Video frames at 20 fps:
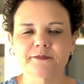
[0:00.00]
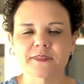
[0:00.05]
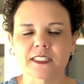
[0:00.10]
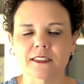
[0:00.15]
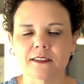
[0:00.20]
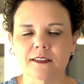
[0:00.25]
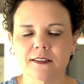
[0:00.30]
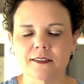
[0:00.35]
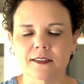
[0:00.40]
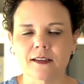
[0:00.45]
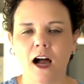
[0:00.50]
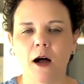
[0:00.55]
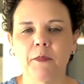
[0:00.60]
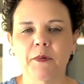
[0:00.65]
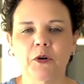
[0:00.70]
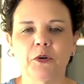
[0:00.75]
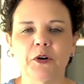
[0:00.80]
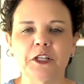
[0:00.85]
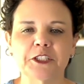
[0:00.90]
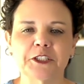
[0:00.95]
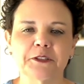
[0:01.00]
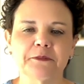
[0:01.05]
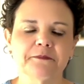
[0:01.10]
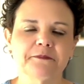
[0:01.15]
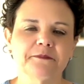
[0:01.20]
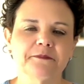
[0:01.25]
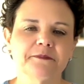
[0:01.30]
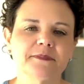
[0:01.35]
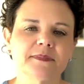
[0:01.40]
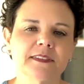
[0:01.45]
It's a common question.
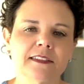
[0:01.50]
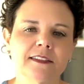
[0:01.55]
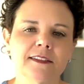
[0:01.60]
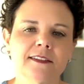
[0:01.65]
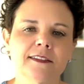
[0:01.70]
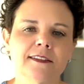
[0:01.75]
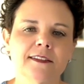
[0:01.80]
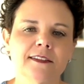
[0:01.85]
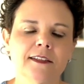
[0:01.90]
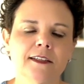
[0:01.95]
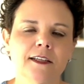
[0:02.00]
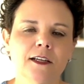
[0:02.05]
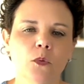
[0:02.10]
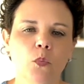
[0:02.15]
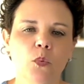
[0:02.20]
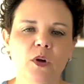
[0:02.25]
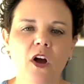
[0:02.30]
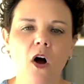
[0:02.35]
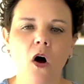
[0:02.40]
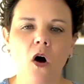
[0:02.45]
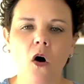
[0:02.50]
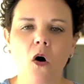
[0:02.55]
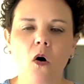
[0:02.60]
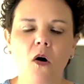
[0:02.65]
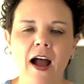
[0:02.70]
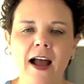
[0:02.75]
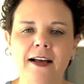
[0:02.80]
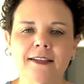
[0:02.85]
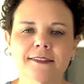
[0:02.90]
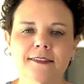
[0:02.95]
We all
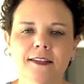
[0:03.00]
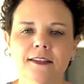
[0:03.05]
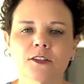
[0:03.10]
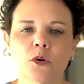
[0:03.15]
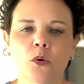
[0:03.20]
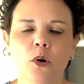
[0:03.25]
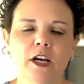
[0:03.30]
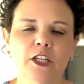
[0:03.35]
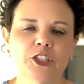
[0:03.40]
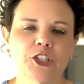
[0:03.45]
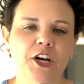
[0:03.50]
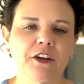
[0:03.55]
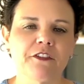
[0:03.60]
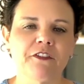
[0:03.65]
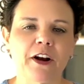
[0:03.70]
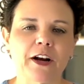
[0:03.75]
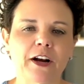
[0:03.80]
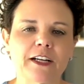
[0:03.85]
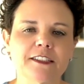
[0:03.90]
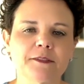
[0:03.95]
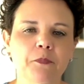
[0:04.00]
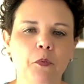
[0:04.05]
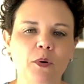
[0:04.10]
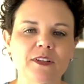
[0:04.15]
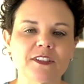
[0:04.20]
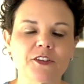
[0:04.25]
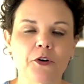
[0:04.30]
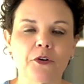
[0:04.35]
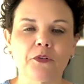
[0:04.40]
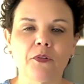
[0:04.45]
ask this question at various
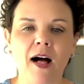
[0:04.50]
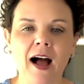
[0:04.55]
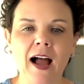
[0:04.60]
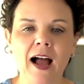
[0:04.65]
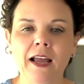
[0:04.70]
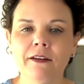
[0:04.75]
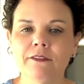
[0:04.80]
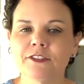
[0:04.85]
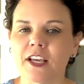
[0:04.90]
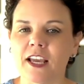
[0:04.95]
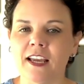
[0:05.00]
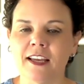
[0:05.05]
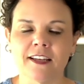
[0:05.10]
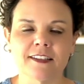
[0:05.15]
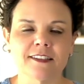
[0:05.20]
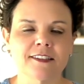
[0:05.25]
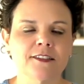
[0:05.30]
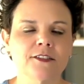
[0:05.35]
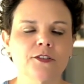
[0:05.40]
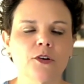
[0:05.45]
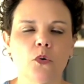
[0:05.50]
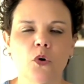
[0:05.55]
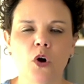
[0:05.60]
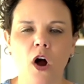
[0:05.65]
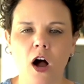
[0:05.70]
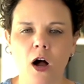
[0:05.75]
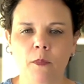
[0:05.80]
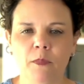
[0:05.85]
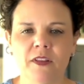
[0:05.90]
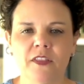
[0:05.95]
points in our lives, and it's so
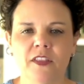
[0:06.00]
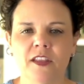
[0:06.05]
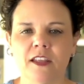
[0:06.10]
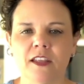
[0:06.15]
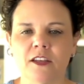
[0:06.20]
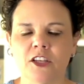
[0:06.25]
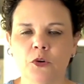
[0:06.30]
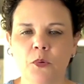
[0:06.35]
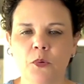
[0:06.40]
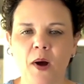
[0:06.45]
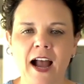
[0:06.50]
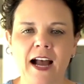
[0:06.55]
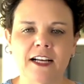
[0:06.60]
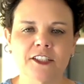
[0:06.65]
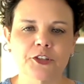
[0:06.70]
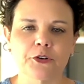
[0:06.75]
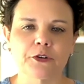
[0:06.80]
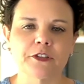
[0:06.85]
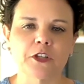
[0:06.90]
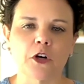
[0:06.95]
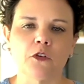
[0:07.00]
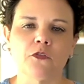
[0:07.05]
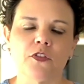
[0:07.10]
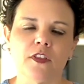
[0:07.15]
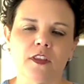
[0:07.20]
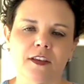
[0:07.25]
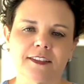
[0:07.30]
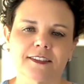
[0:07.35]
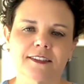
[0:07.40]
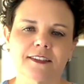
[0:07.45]
common that you ask yourself
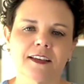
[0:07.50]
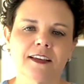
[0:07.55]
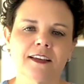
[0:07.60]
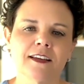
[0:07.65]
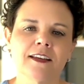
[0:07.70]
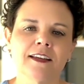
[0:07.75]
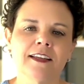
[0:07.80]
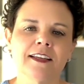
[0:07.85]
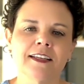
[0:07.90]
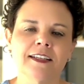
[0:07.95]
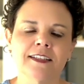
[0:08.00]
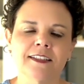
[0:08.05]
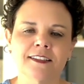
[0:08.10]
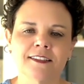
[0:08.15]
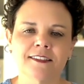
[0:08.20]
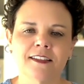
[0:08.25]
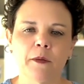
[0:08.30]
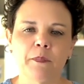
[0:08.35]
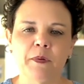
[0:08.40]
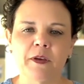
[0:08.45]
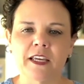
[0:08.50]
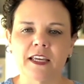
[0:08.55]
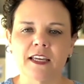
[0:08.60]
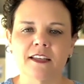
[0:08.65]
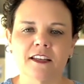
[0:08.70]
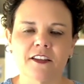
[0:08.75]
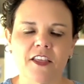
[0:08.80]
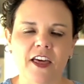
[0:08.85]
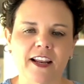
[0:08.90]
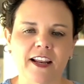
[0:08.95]
this stepping
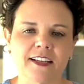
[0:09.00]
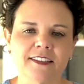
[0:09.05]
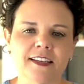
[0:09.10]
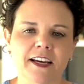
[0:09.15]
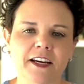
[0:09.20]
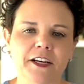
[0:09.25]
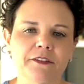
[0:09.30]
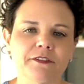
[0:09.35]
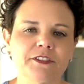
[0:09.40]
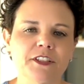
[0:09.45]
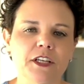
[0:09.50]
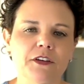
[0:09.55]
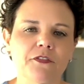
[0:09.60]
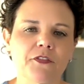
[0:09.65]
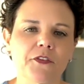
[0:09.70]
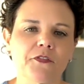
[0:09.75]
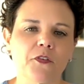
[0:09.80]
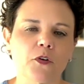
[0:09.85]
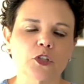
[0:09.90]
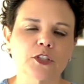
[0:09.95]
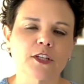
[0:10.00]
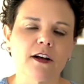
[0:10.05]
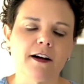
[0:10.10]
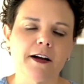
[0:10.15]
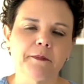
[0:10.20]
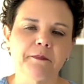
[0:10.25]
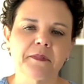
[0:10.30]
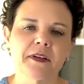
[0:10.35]
into that executive seat for the first time.